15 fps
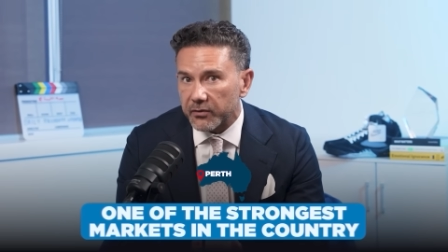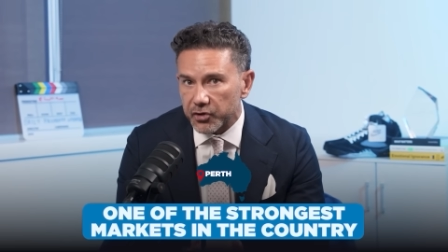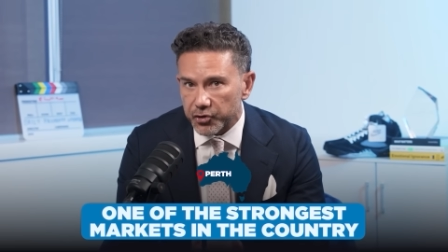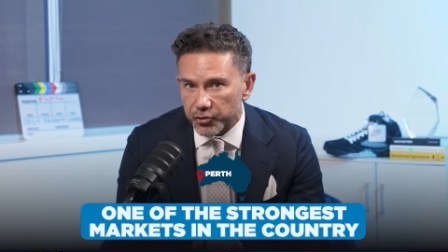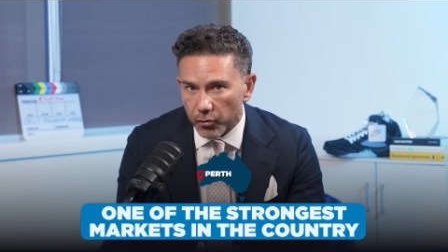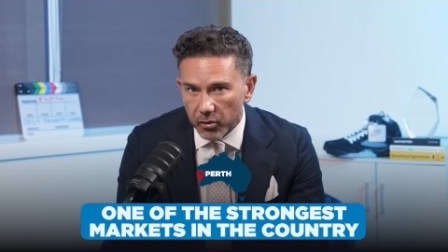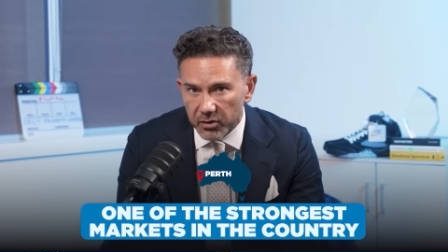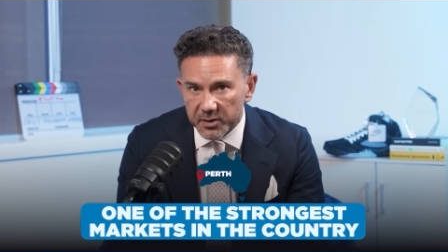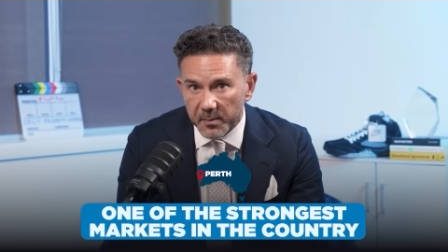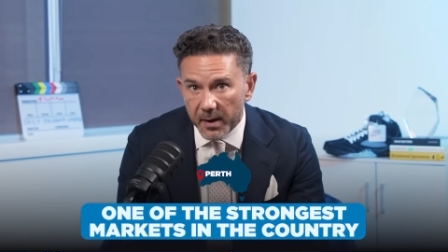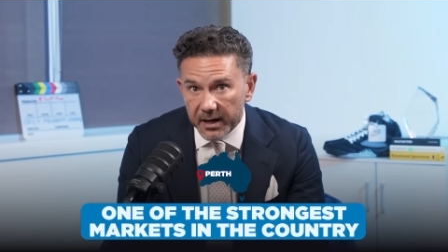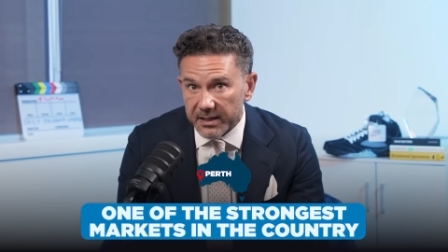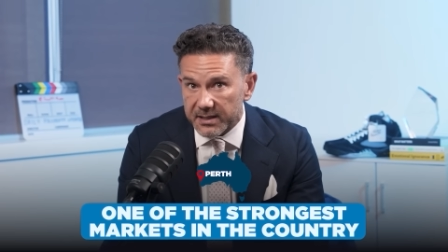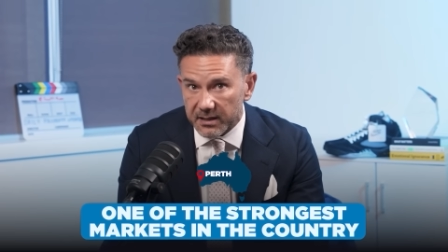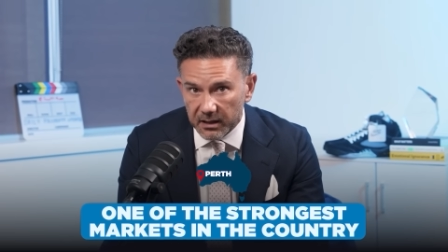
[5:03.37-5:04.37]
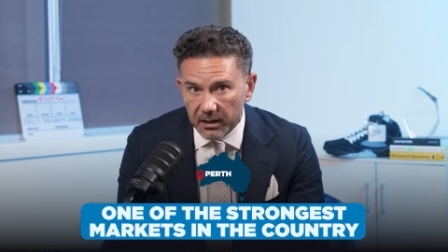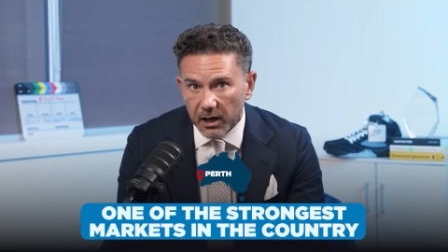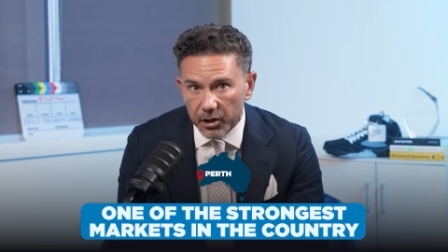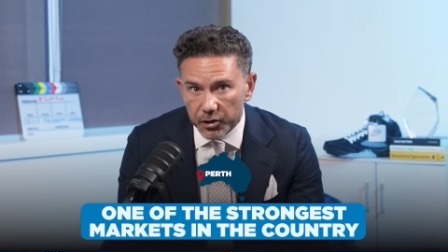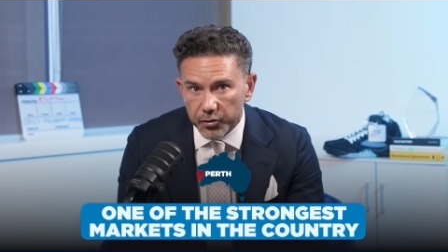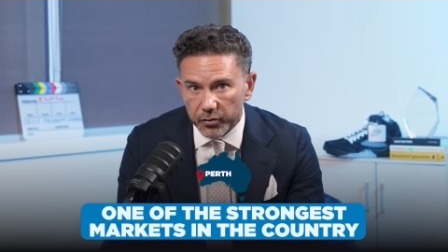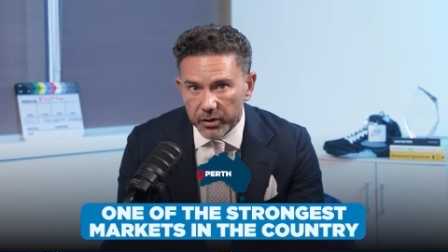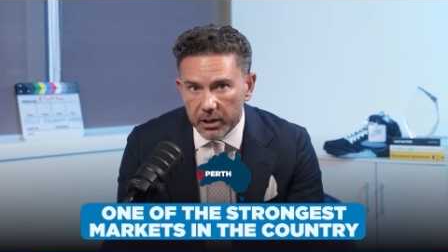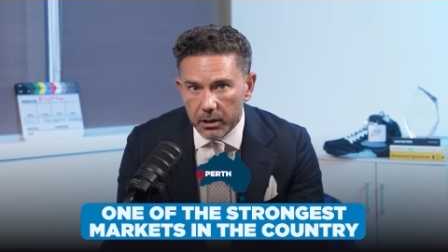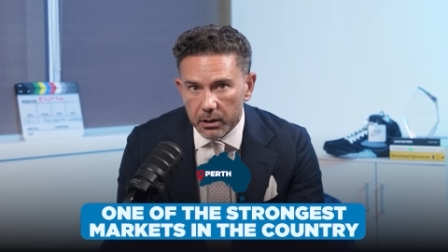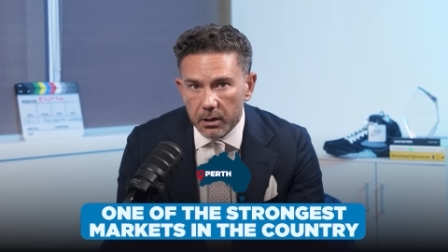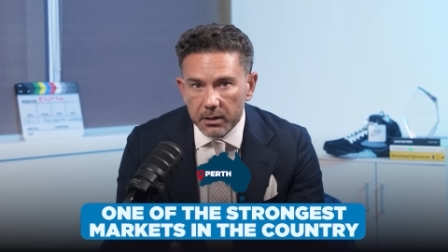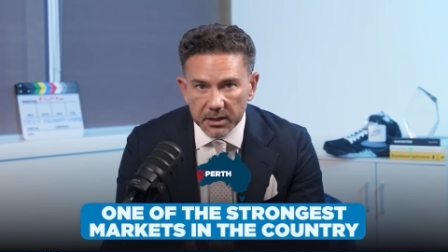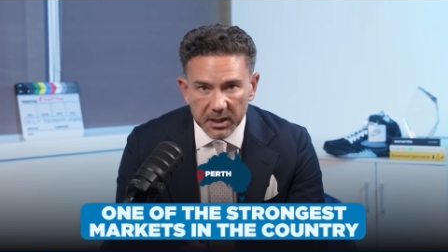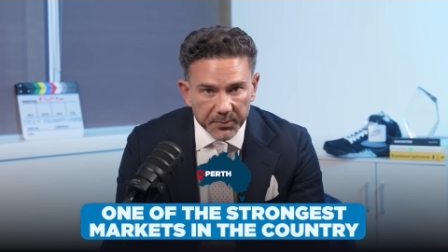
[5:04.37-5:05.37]
the strongest markets in the country.
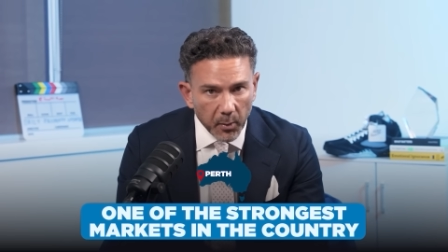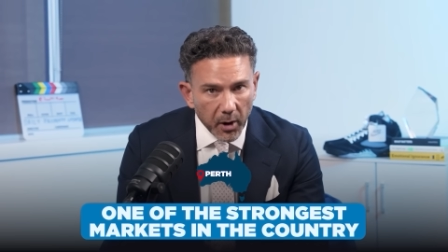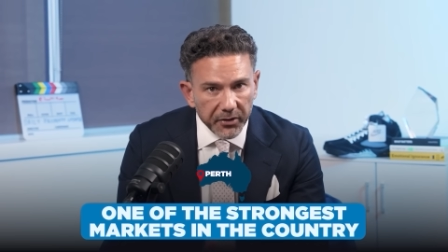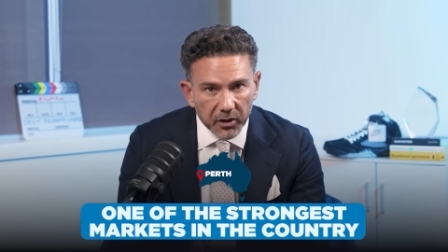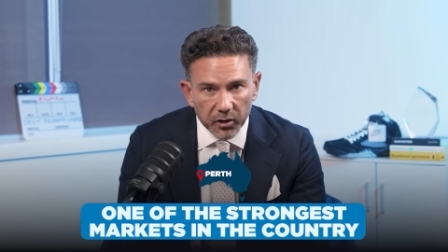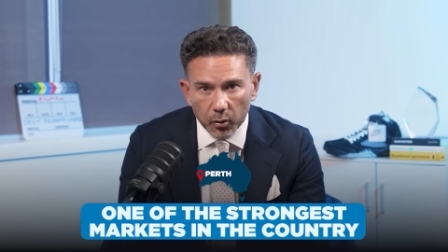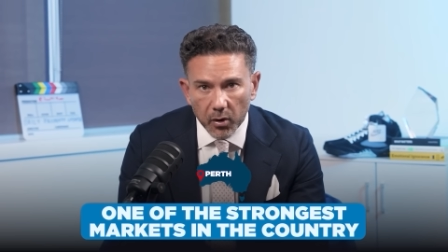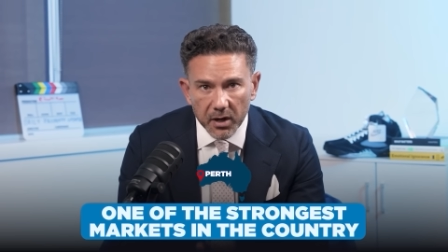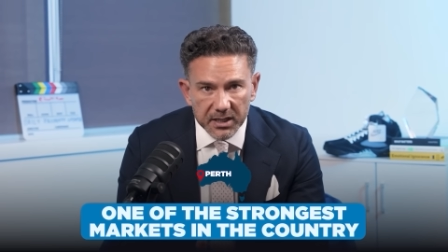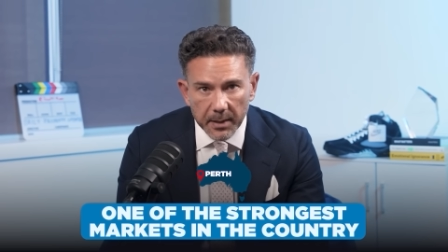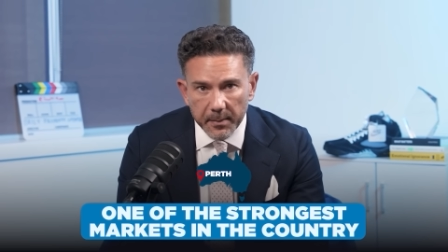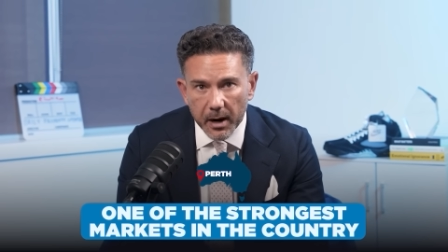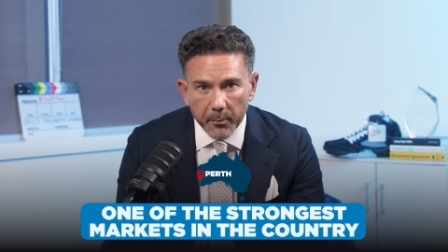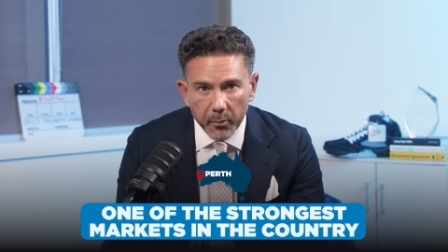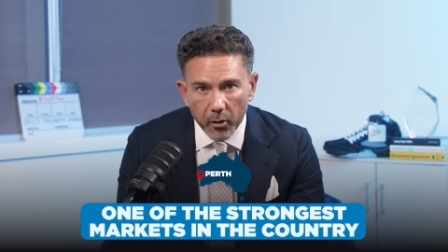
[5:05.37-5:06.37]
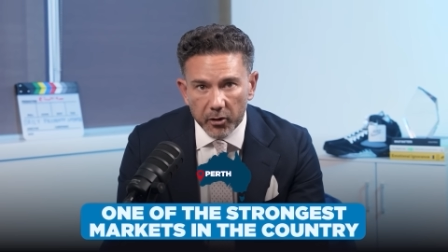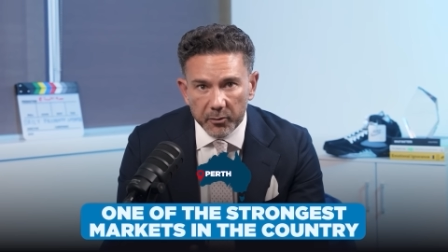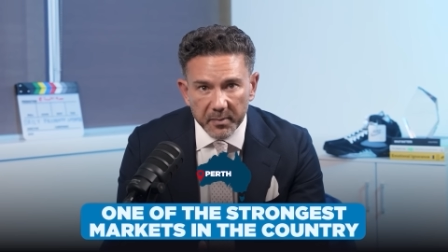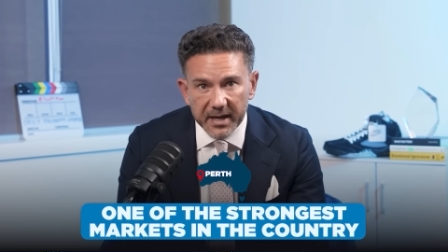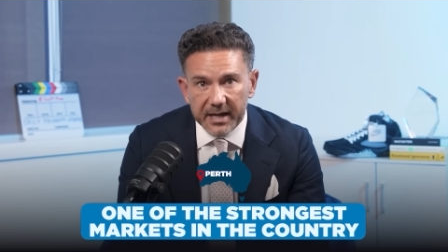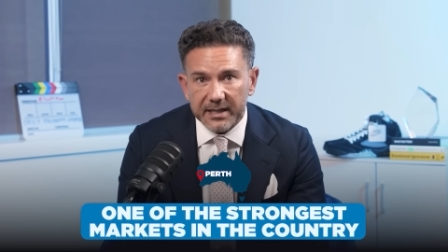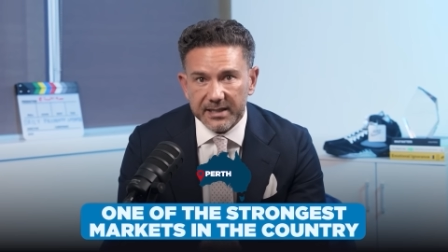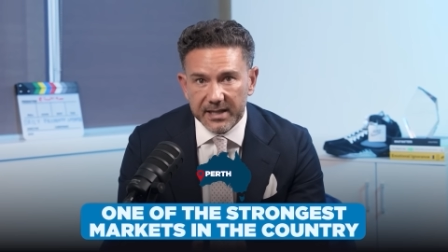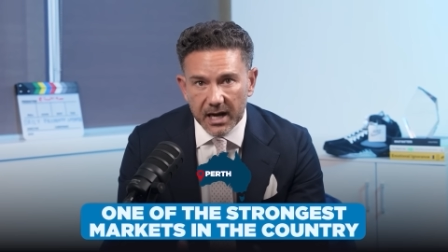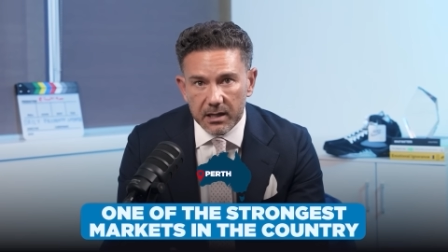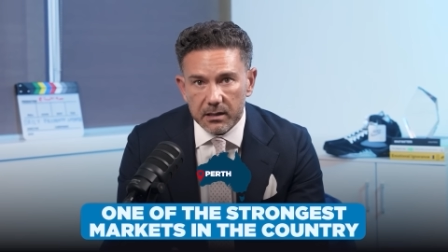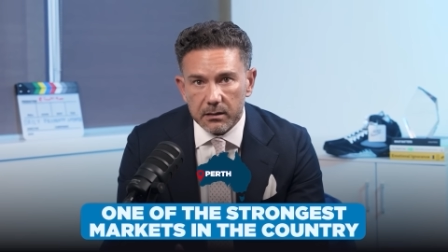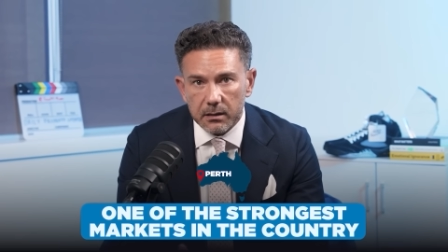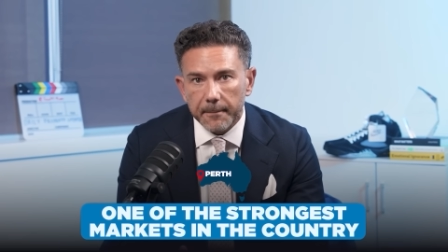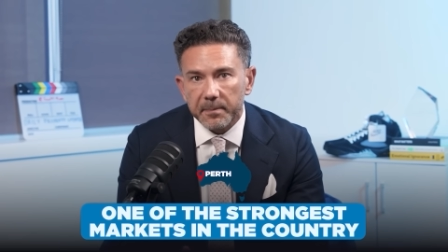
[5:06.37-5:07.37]
Despite the noise about Perth being
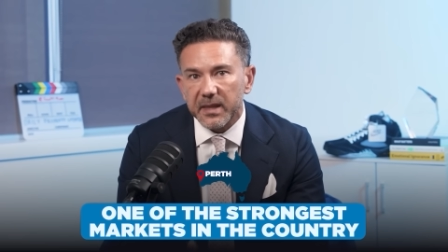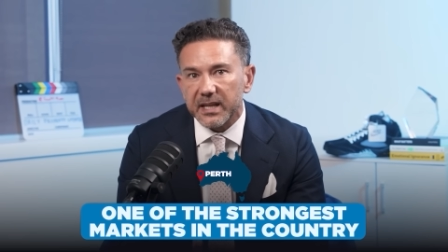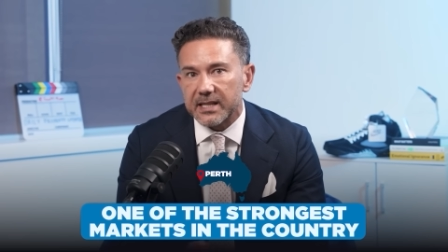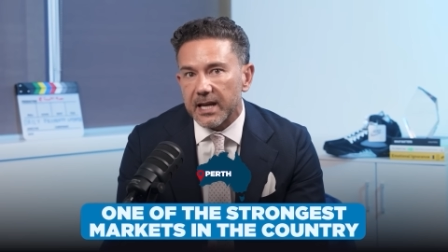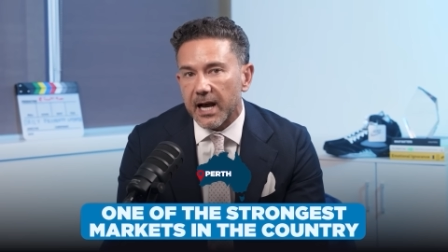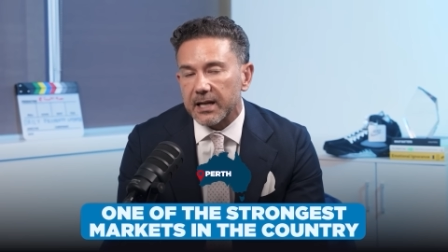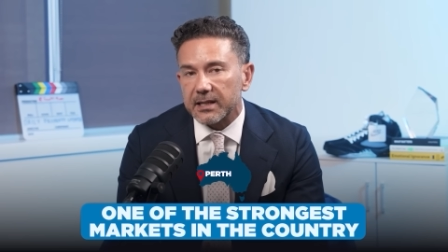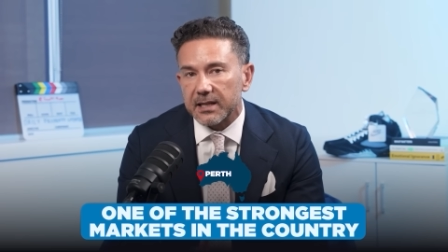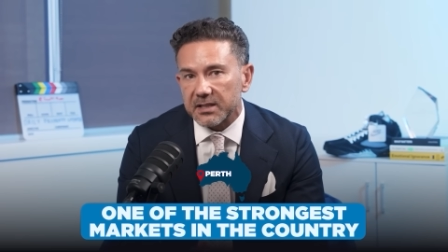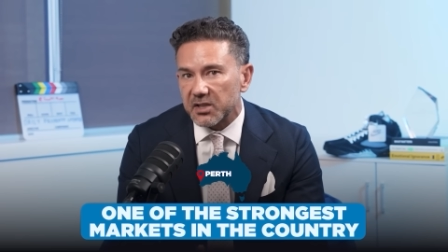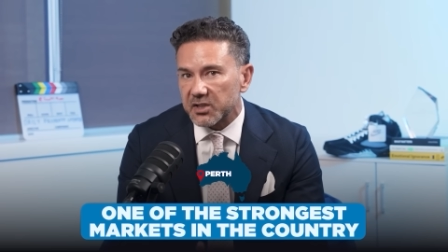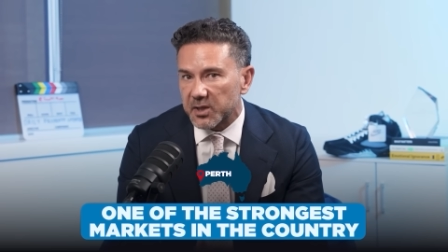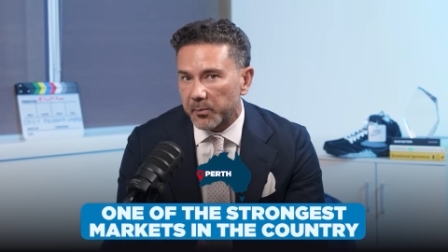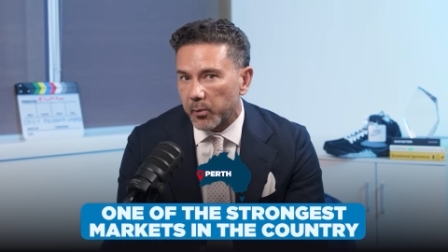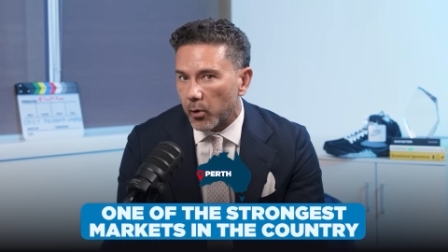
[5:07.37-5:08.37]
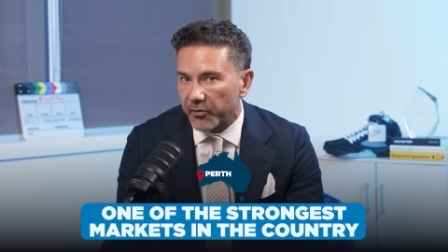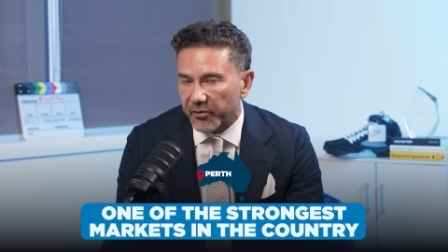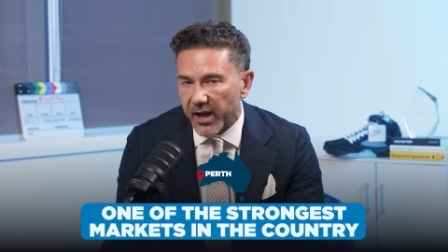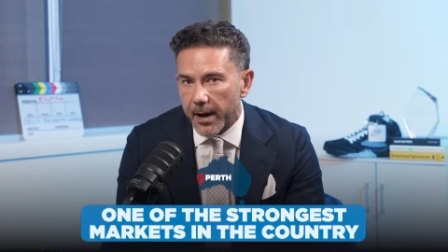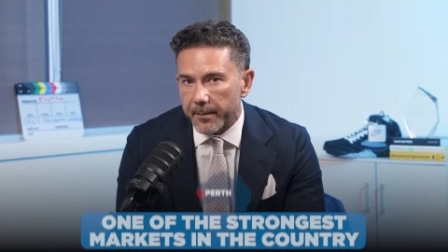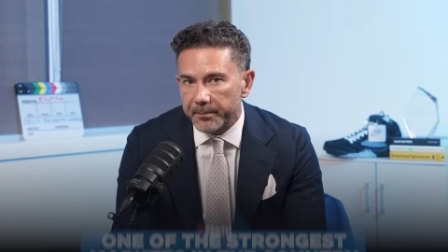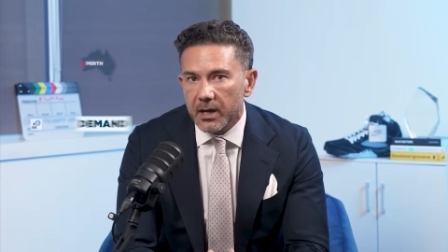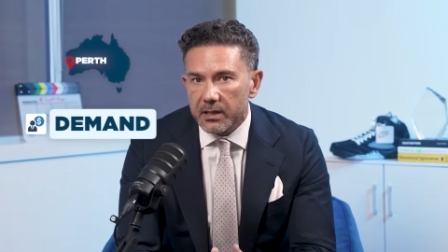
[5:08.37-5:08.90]
done, the data doesn't support that.